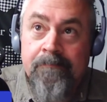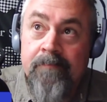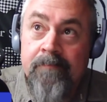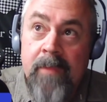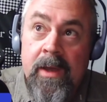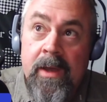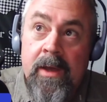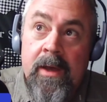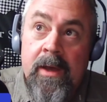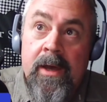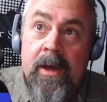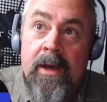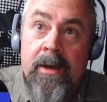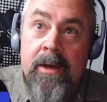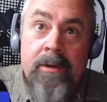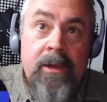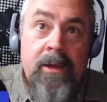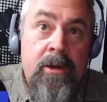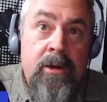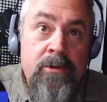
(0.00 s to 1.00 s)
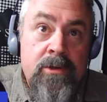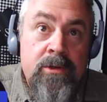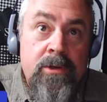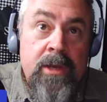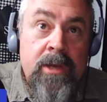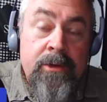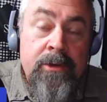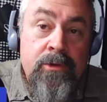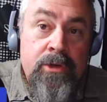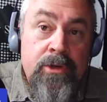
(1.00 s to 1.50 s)

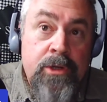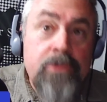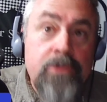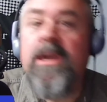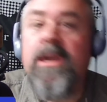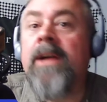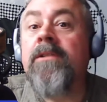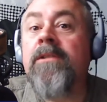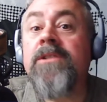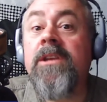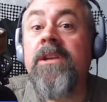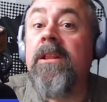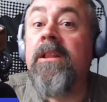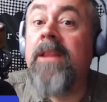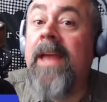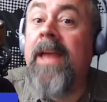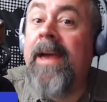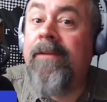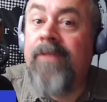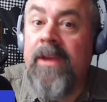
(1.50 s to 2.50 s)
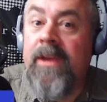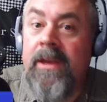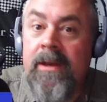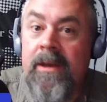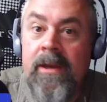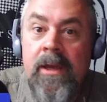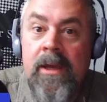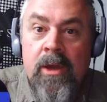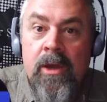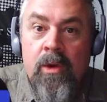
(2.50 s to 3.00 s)
in
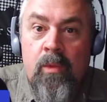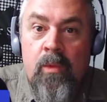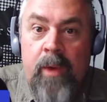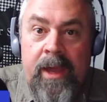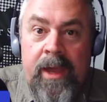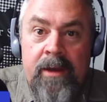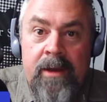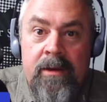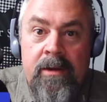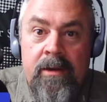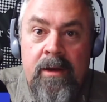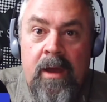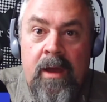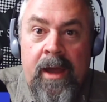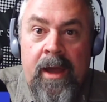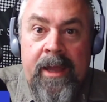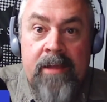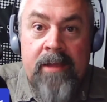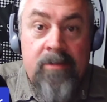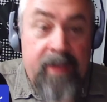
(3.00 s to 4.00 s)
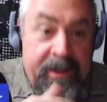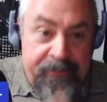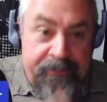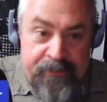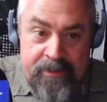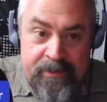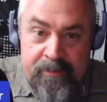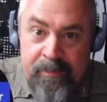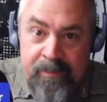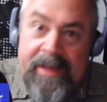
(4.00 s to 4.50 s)
2011, when I
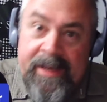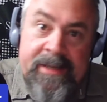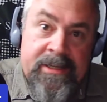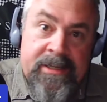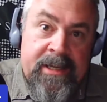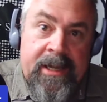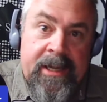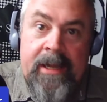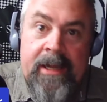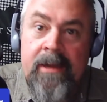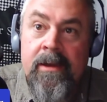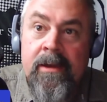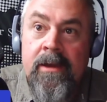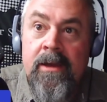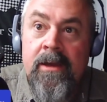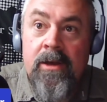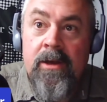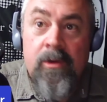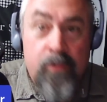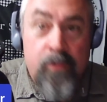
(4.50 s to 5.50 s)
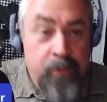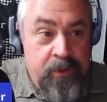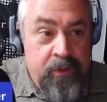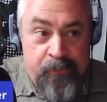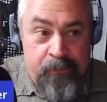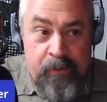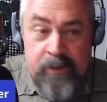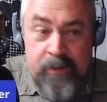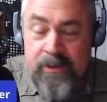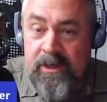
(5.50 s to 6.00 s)
left BT, the
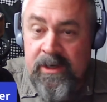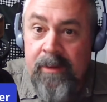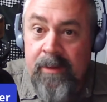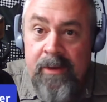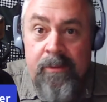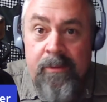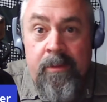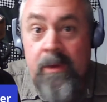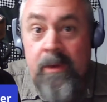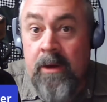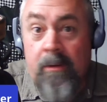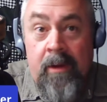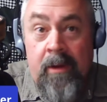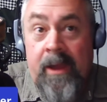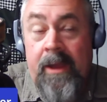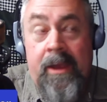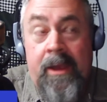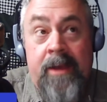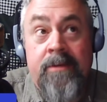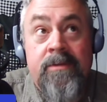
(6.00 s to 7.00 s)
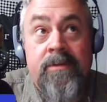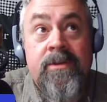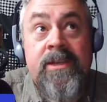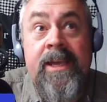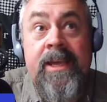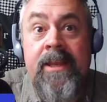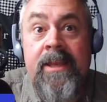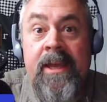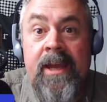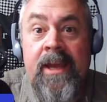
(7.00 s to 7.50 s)
first time, and
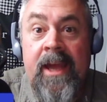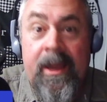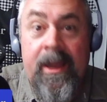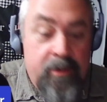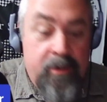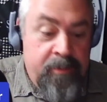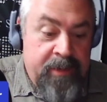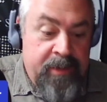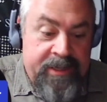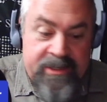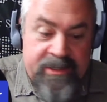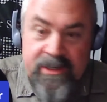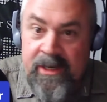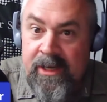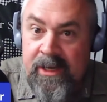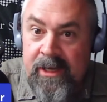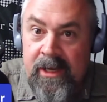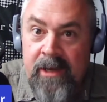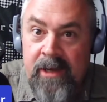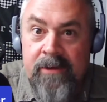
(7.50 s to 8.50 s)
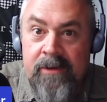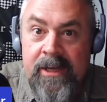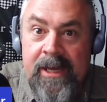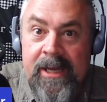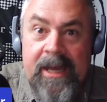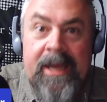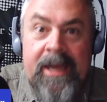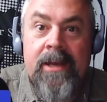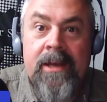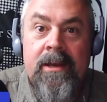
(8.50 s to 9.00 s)
said that I would be sitting here
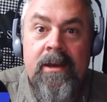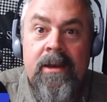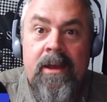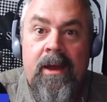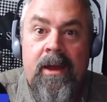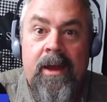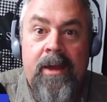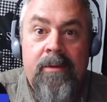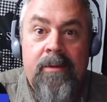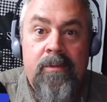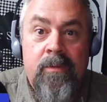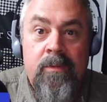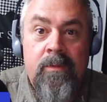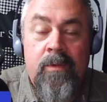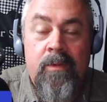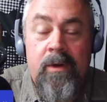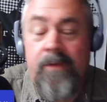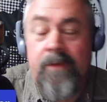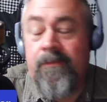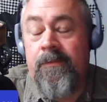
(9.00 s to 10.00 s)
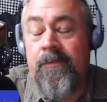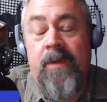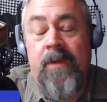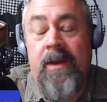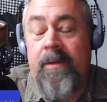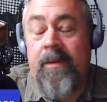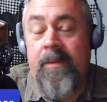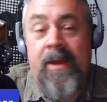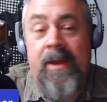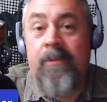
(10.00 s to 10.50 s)
again, I would
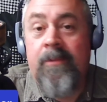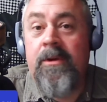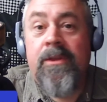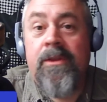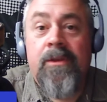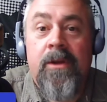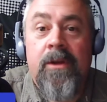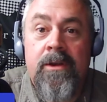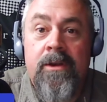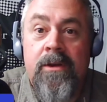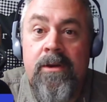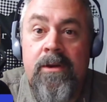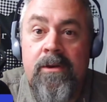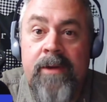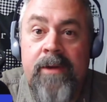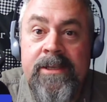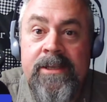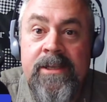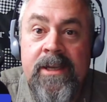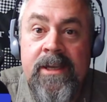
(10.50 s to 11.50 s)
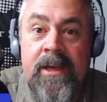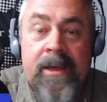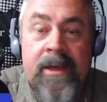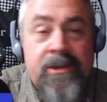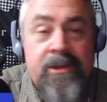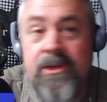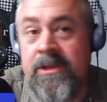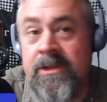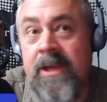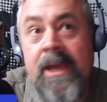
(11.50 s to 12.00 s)
have thought you're crazy.
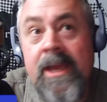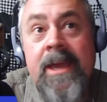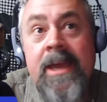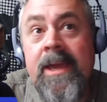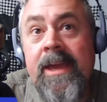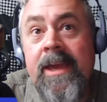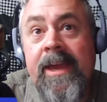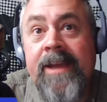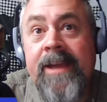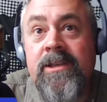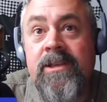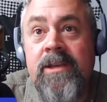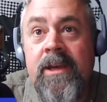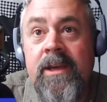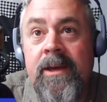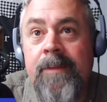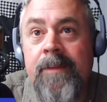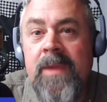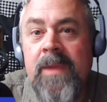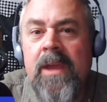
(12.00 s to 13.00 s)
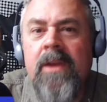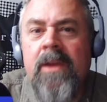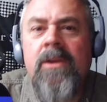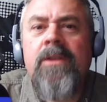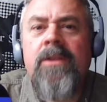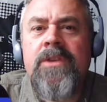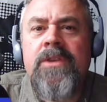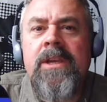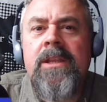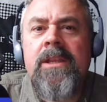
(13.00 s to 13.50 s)

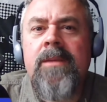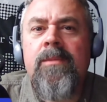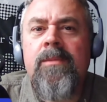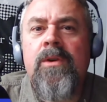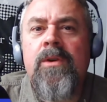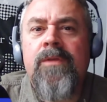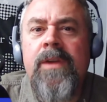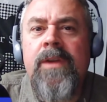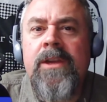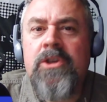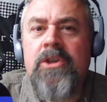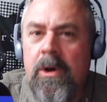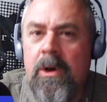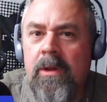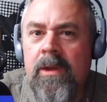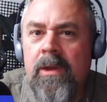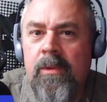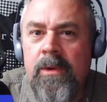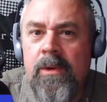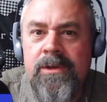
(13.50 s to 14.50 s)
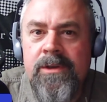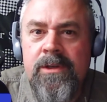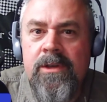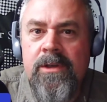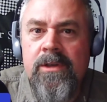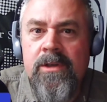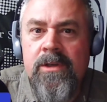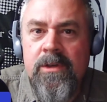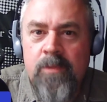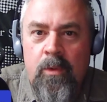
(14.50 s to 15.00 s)
You've seen the movie Charlie
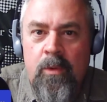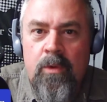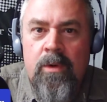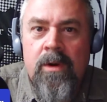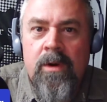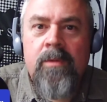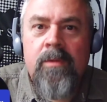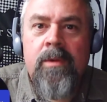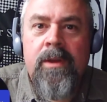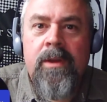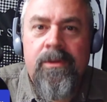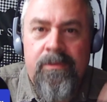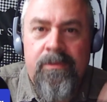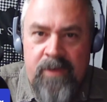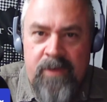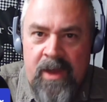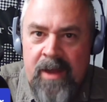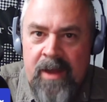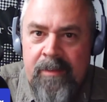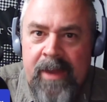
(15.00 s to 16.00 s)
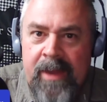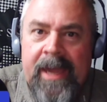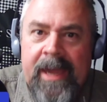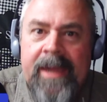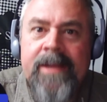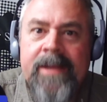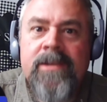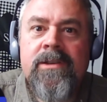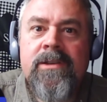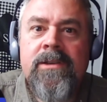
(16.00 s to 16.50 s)
Wilson's War with Tom
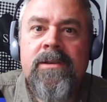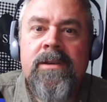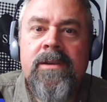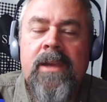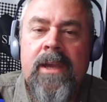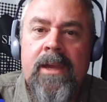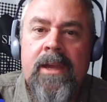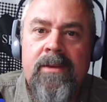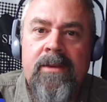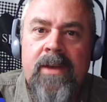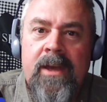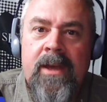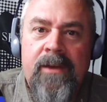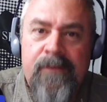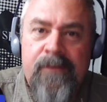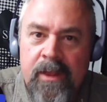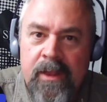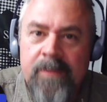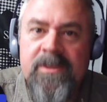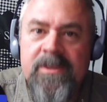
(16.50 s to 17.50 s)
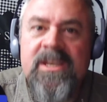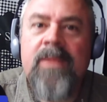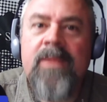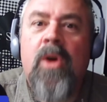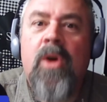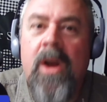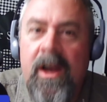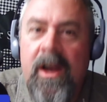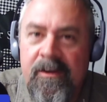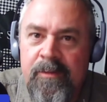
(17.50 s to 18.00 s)
Hanks and Philip
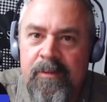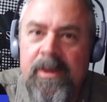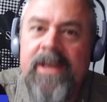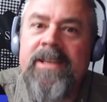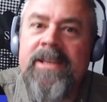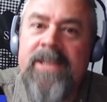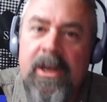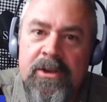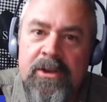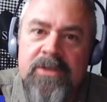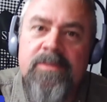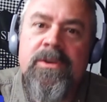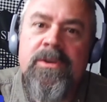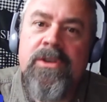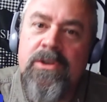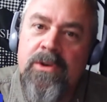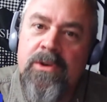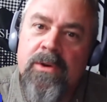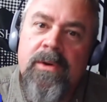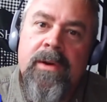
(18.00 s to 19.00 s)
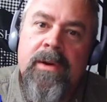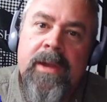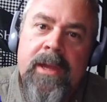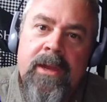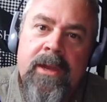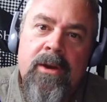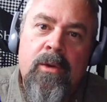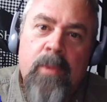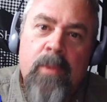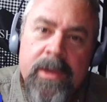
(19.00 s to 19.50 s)
Seymour Hoffman. He tells him the
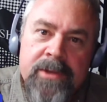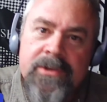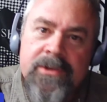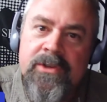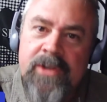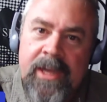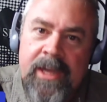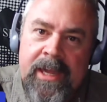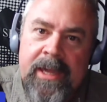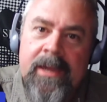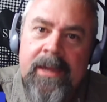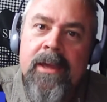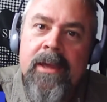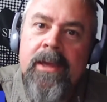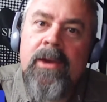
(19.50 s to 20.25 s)
story, we'll see,